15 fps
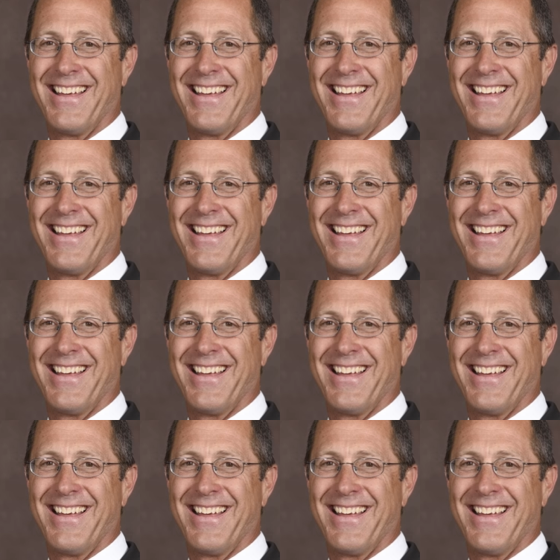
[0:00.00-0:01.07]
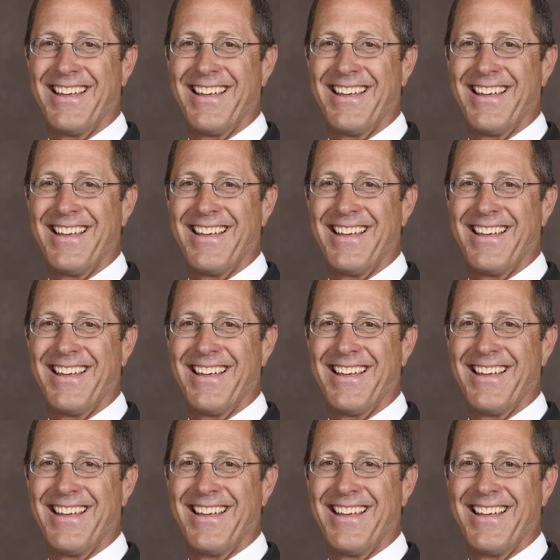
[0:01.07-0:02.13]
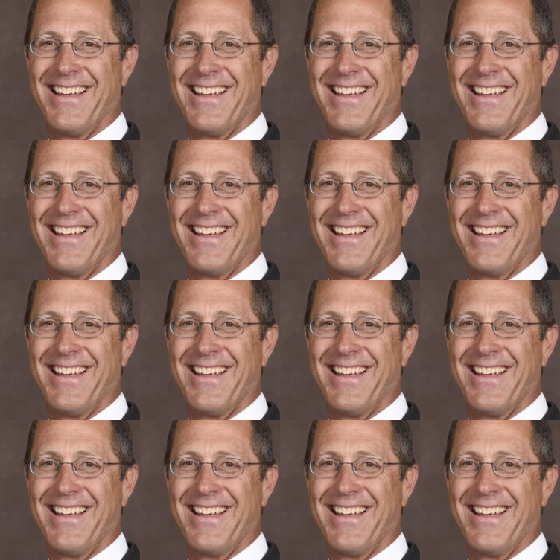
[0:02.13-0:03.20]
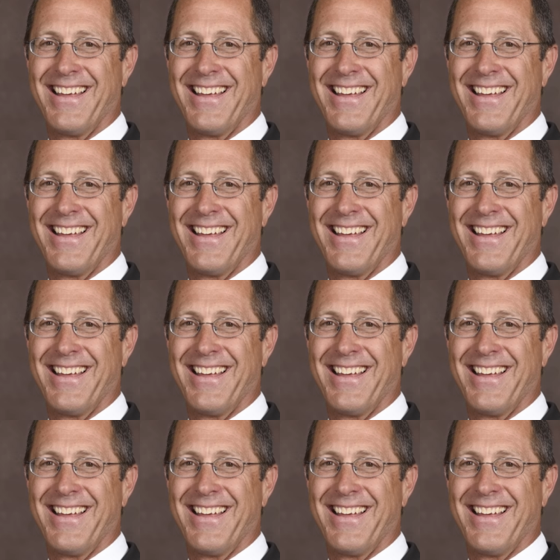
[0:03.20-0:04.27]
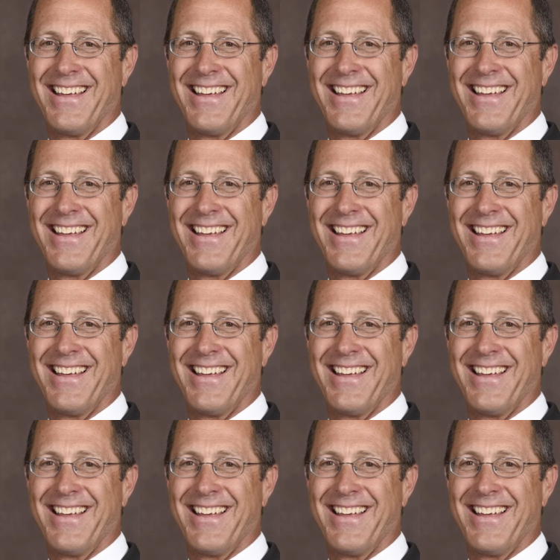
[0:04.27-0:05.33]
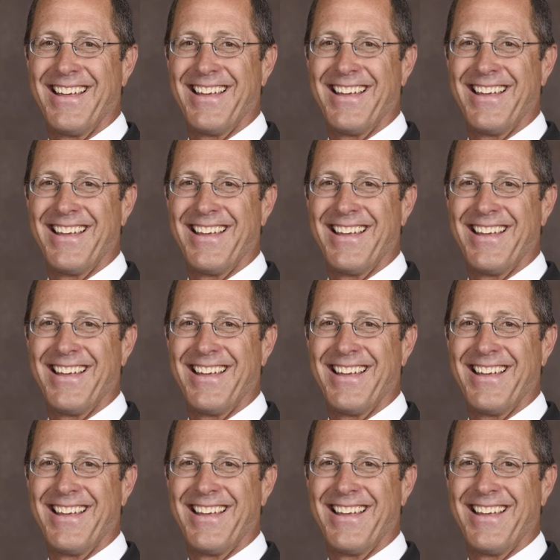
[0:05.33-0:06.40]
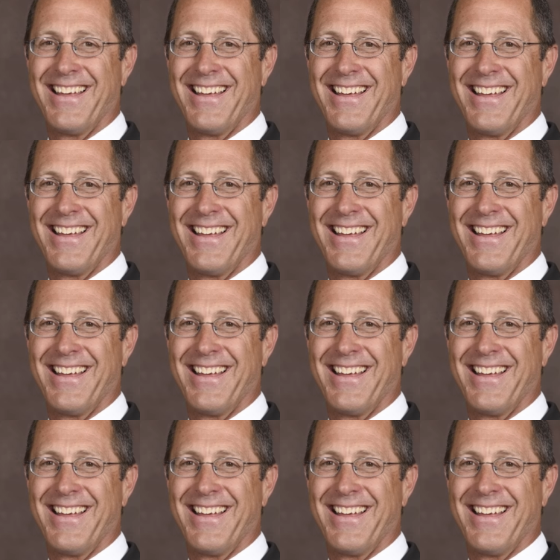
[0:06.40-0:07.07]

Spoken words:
(no lip movement)